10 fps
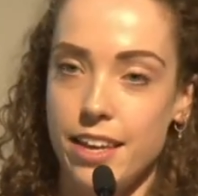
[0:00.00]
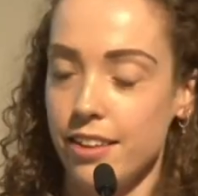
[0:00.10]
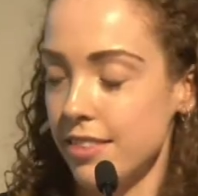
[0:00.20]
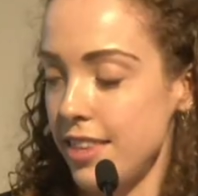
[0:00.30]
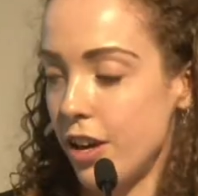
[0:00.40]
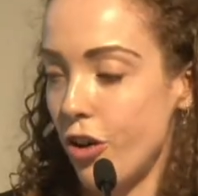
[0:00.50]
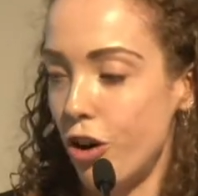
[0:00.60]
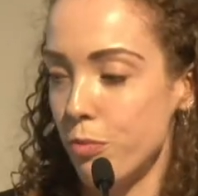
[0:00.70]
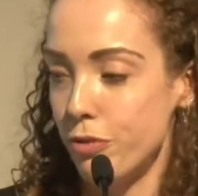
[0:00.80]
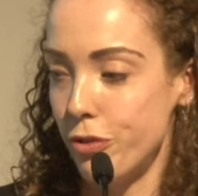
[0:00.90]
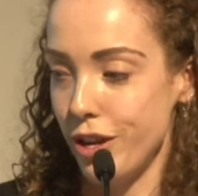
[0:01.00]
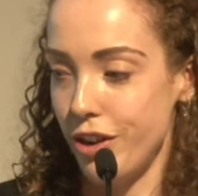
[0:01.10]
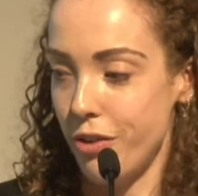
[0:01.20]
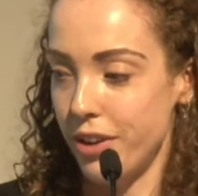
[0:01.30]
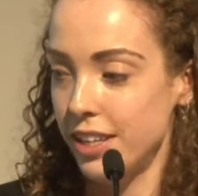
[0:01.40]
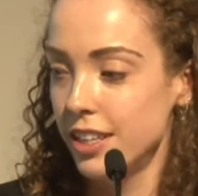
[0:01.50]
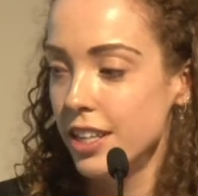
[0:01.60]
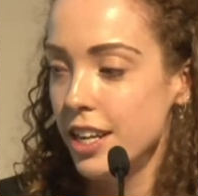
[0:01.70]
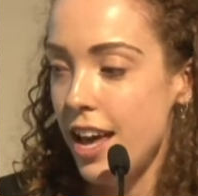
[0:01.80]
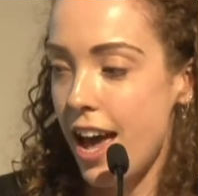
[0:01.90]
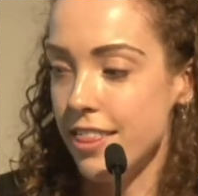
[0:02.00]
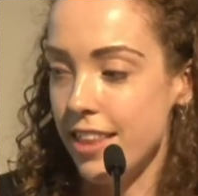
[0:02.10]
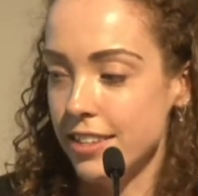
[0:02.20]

They're gone before you know it, and